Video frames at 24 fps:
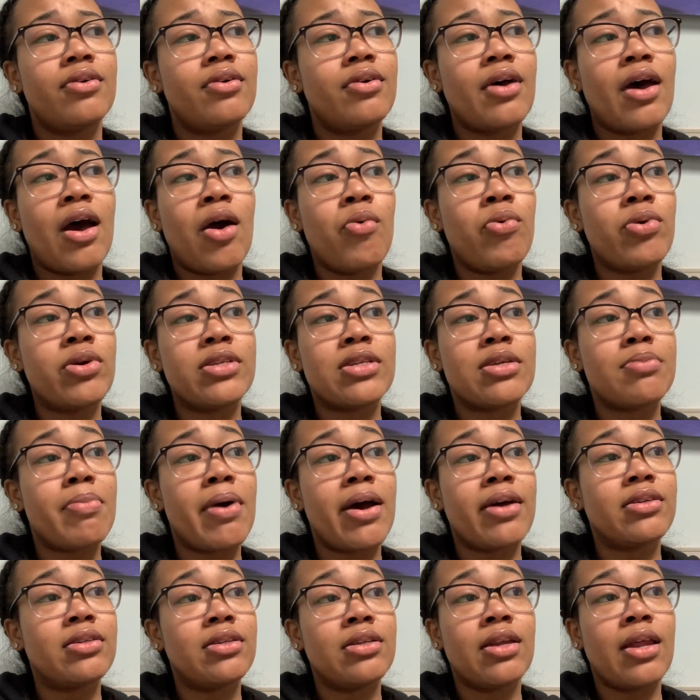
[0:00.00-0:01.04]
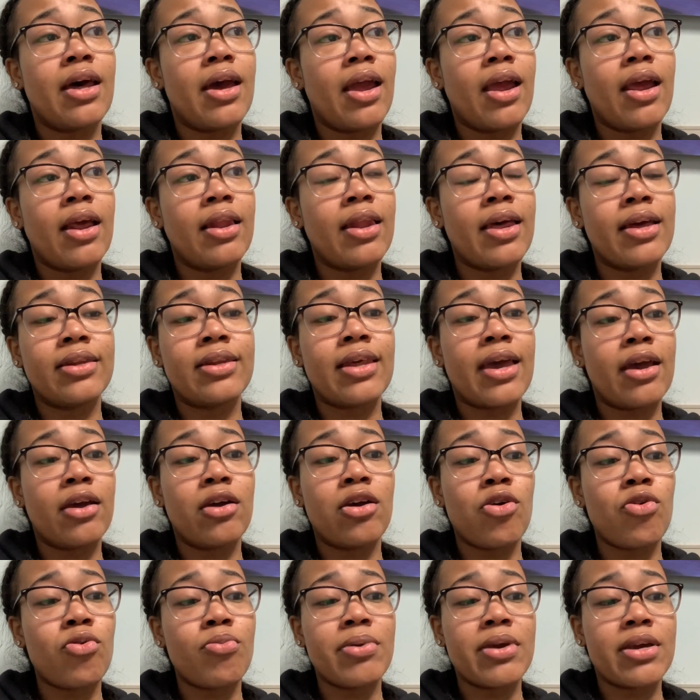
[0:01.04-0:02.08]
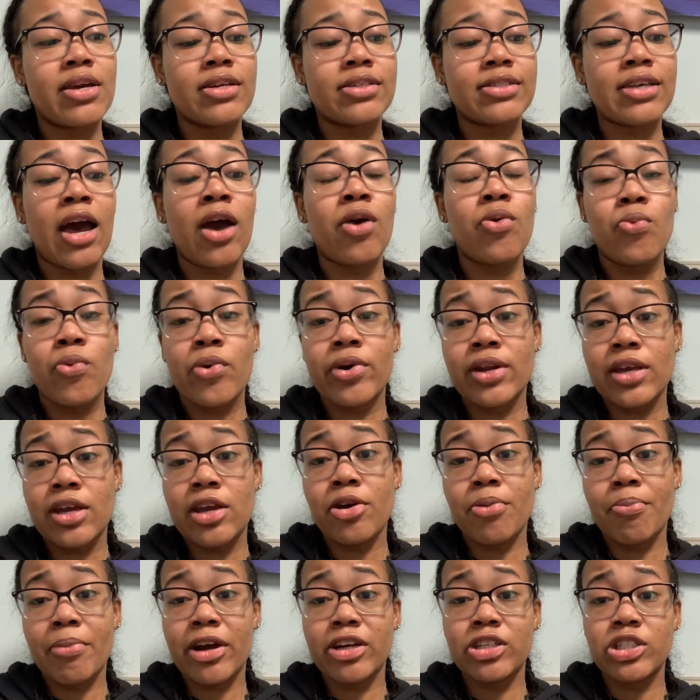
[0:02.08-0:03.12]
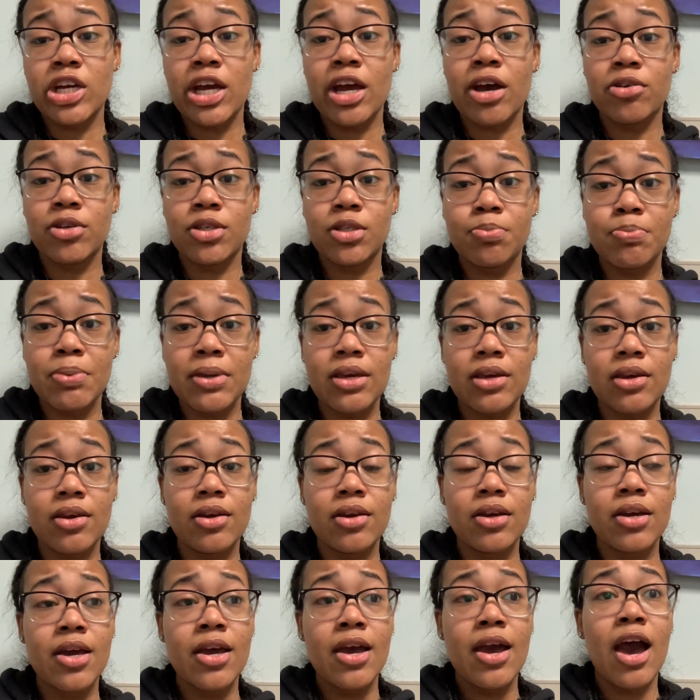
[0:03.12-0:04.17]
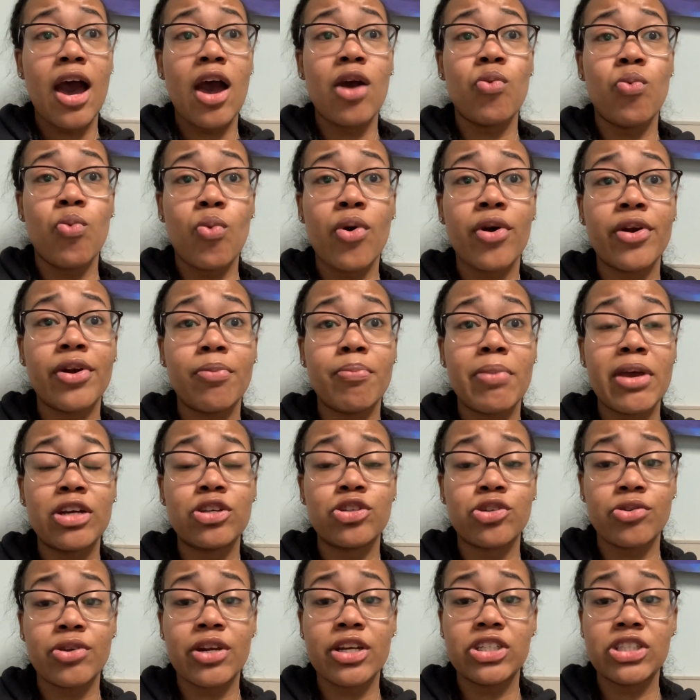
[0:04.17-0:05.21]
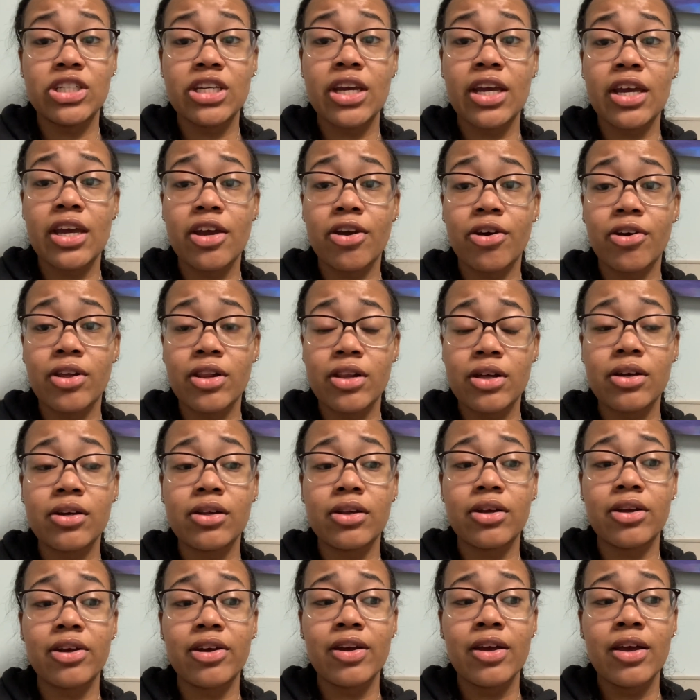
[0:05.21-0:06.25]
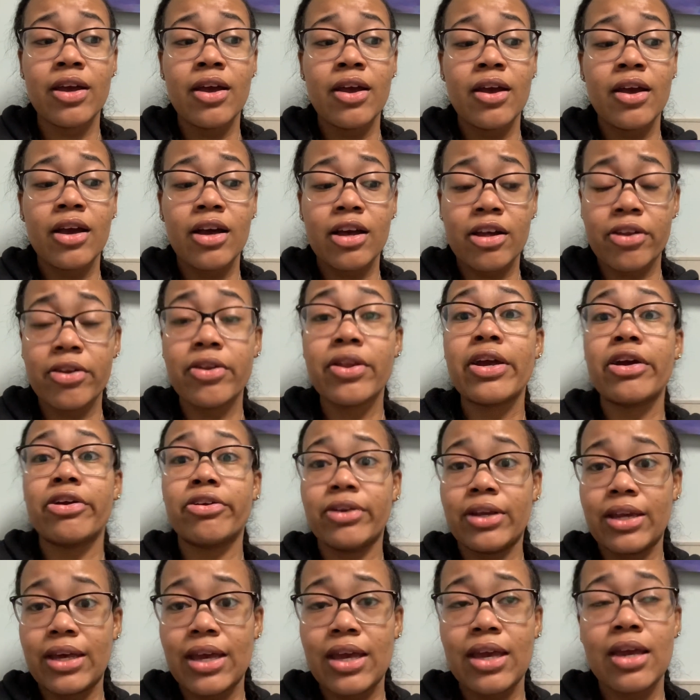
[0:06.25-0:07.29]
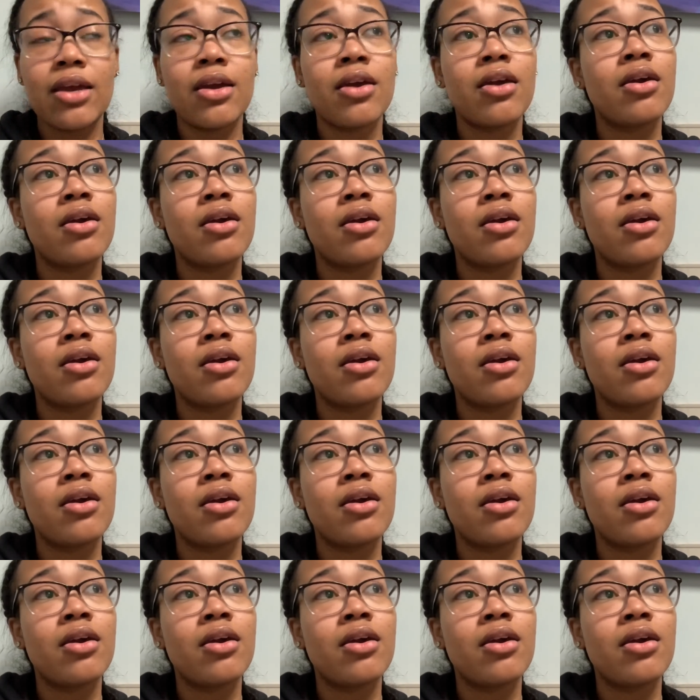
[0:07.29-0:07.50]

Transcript: I wasn't about to like let that go because I want to hear my child speak. I want to make sure that she could hear clearly, clearly